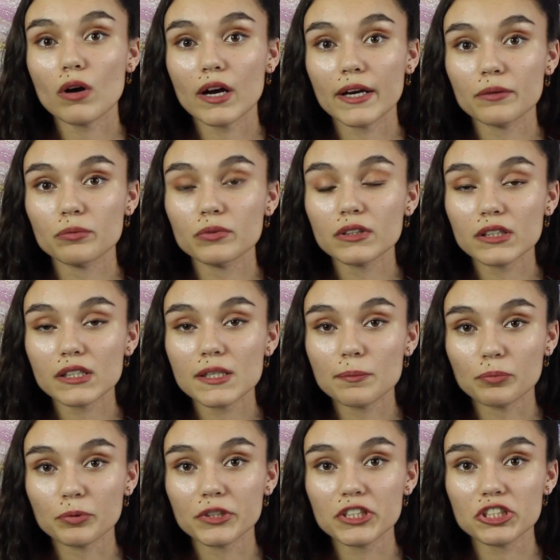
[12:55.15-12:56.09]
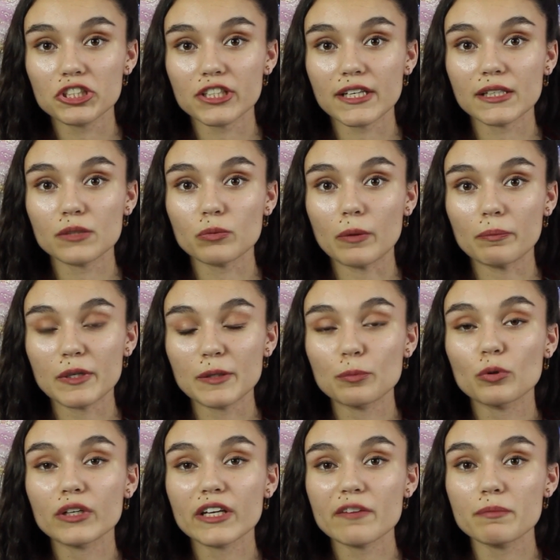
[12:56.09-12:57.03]
I really appreciate when
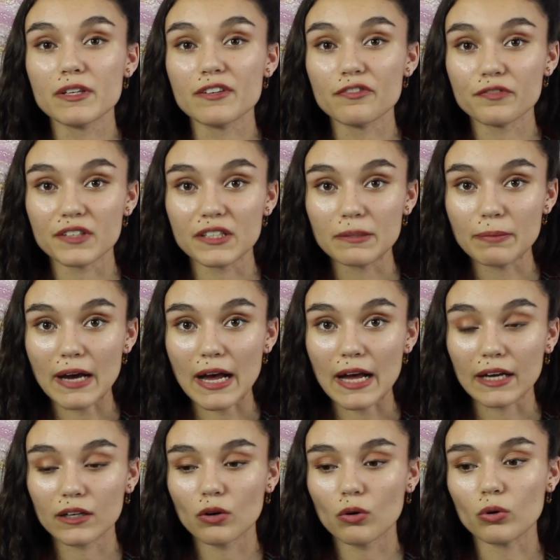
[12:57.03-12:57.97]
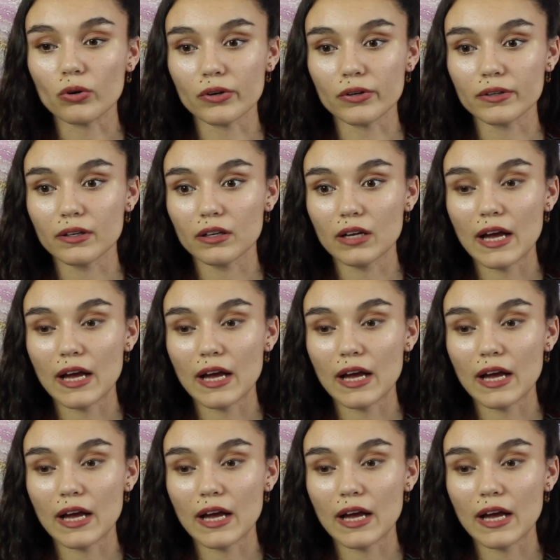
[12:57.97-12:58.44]
people give me feedback or